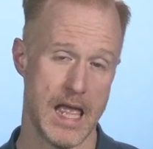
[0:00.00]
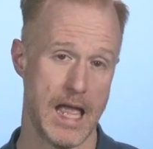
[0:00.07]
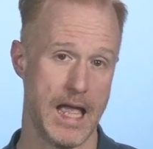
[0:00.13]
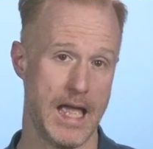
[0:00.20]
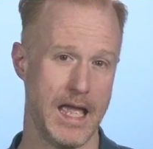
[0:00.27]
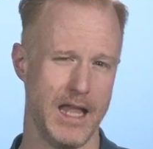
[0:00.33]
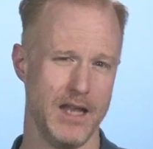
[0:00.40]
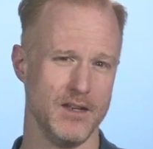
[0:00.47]

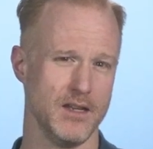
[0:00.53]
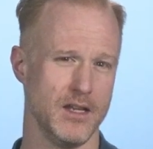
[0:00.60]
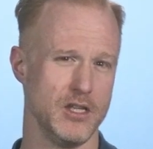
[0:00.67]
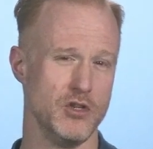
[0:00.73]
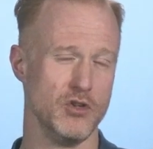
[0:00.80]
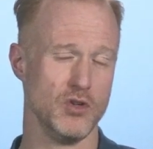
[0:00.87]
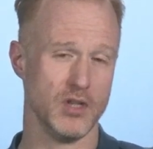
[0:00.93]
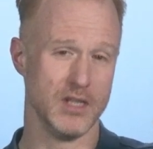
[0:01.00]
And
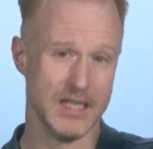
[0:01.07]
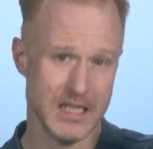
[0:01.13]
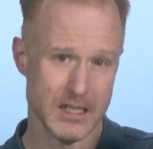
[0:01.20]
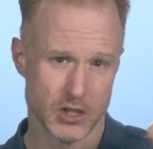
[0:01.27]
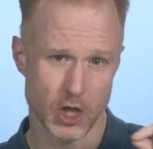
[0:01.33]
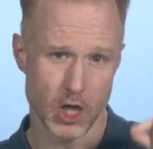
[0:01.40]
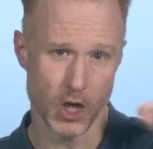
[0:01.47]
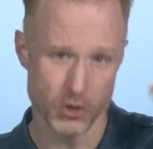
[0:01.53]
you
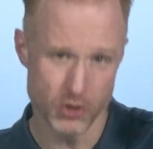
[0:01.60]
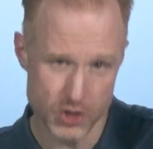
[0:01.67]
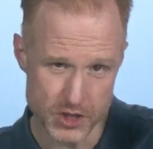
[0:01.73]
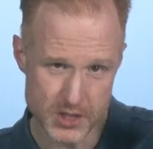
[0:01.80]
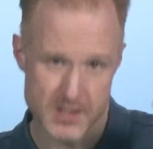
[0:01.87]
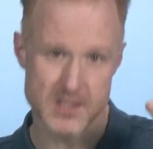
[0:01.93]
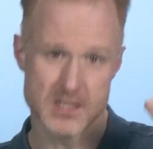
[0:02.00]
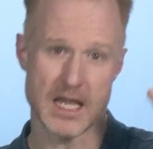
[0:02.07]
need
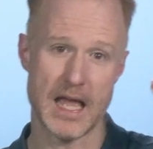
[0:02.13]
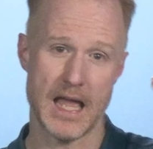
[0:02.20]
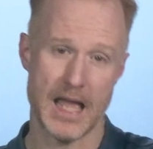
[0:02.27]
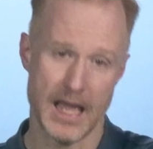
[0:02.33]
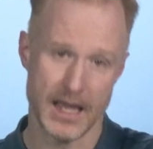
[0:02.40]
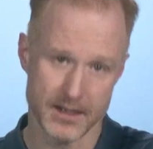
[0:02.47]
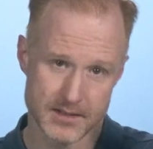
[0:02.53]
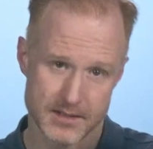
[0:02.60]
conscious,
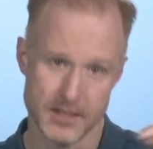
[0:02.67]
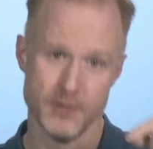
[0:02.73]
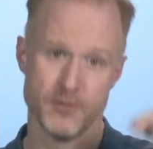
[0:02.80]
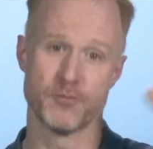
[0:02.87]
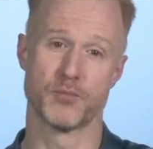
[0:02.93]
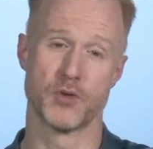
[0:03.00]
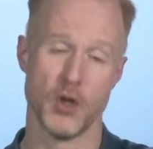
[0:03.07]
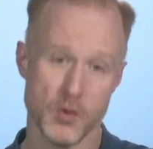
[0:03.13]

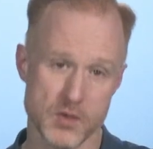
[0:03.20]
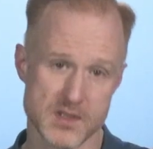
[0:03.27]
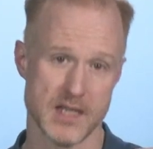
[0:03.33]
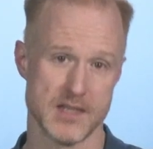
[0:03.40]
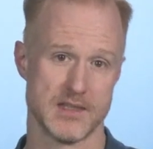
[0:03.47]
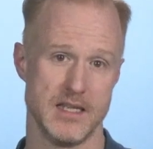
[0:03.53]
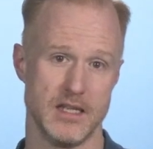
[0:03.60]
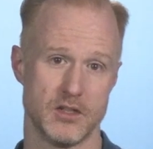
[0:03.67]
active
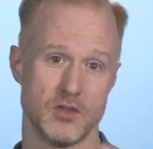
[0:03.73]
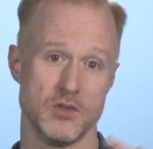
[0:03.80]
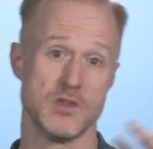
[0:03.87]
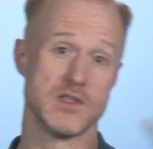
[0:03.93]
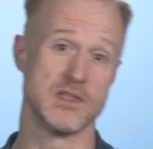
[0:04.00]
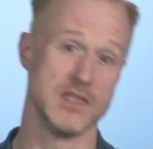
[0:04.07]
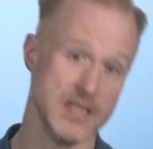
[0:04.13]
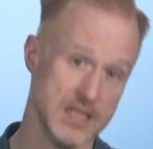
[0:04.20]
processing to
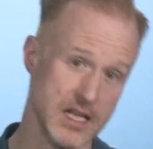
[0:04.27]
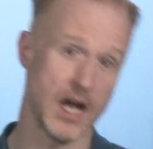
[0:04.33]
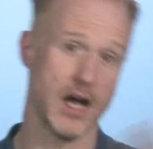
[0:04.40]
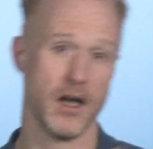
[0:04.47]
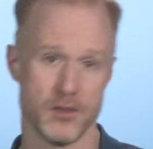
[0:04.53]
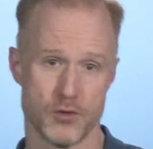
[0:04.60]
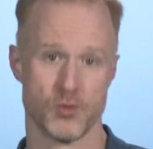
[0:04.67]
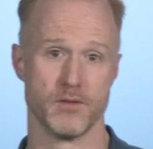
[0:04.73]
see
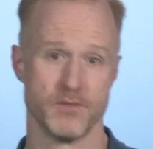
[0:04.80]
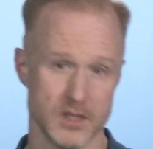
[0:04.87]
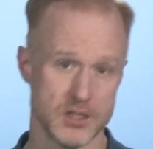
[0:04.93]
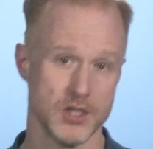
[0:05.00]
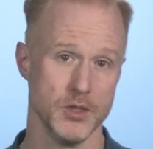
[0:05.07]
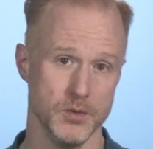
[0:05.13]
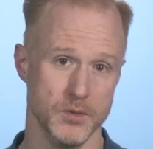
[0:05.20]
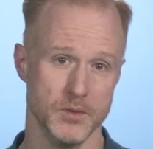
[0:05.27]
either of the
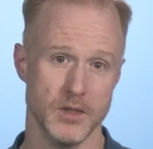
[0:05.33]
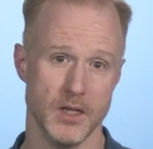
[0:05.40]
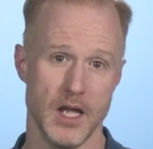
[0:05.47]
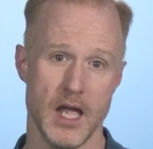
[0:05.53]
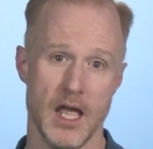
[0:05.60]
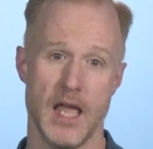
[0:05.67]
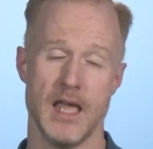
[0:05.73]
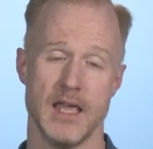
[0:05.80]
two.
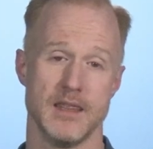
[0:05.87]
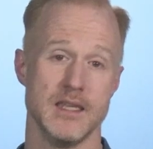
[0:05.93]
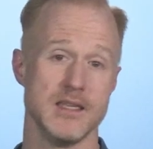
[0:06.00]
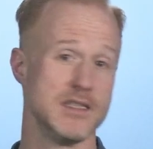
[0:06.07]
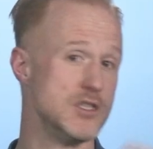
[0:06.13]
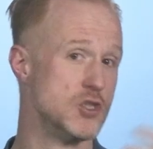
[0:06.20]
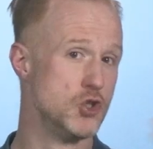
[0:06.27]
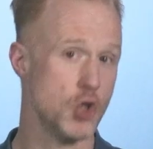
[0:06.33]

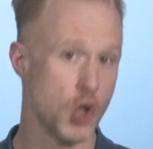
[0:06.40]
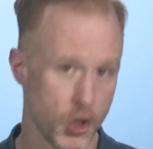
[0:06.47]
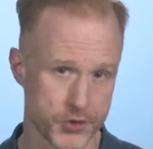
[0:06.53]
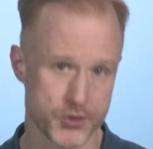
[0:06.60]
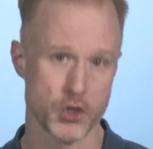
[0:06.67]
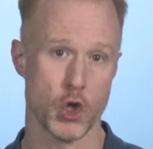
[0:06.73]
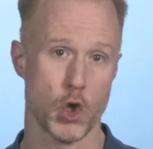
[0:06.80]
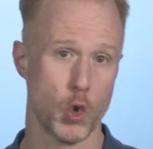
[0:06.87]
This is
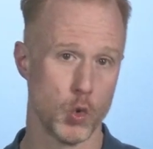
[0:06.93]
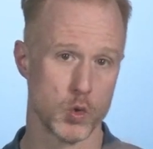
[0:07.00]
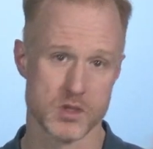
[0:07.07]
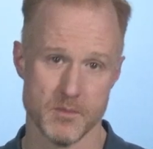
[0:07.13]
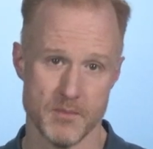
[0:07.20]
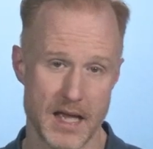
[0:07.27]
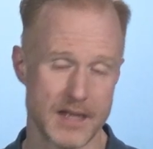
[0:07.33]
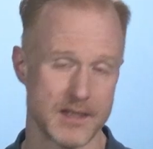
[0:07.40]
not
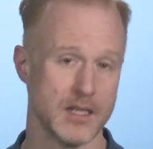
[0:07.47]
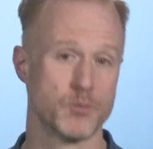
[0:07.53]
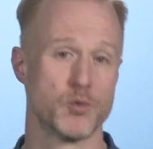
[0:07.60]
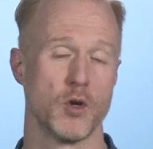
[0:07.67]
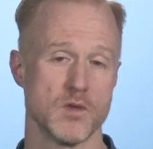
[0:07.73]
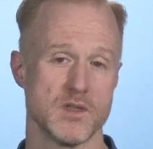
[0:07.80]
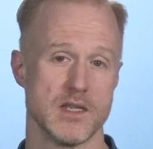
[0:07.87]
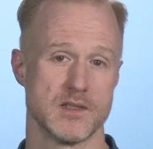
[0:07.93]
automatic
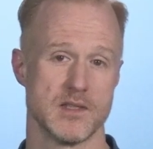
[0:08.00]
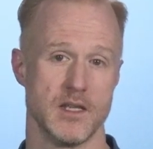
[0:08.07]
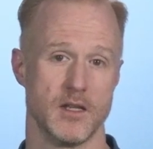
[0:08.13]
processing.